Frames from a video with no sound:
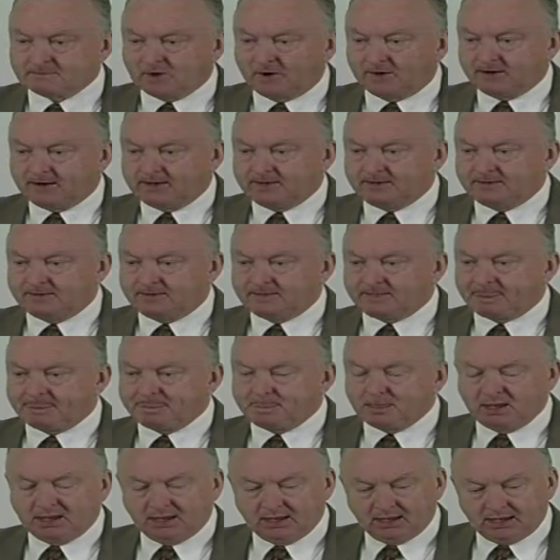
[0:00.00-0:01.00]
all right?
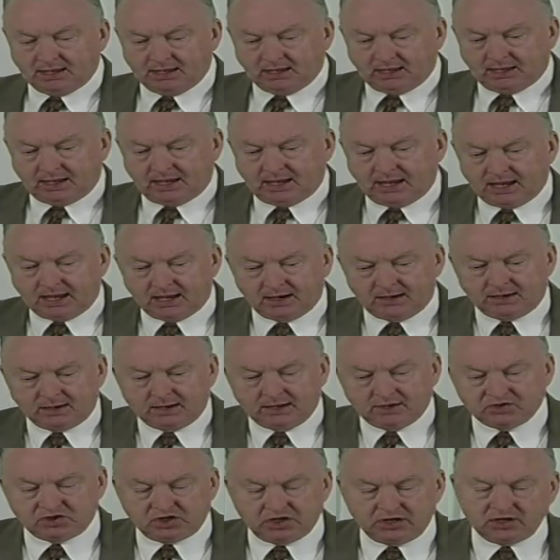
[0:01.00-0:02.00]

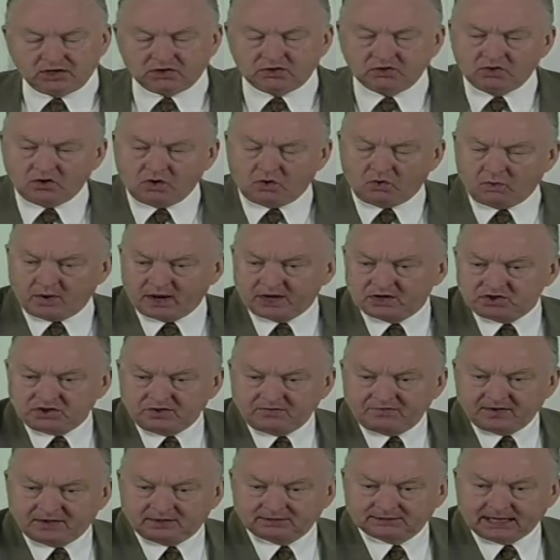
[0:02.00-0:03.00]
And she didn't know why she
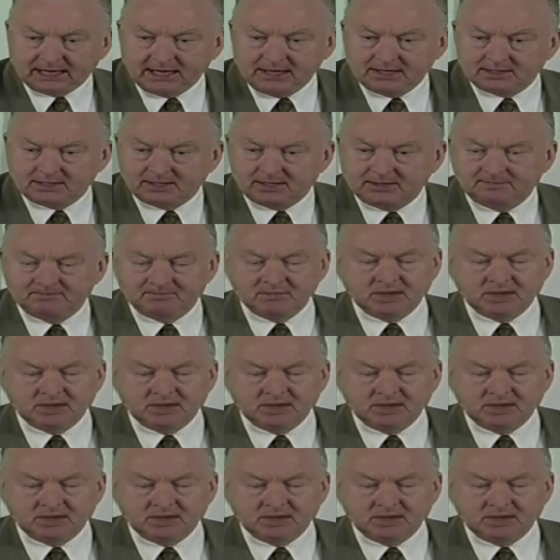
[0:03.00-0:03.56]
felt 8.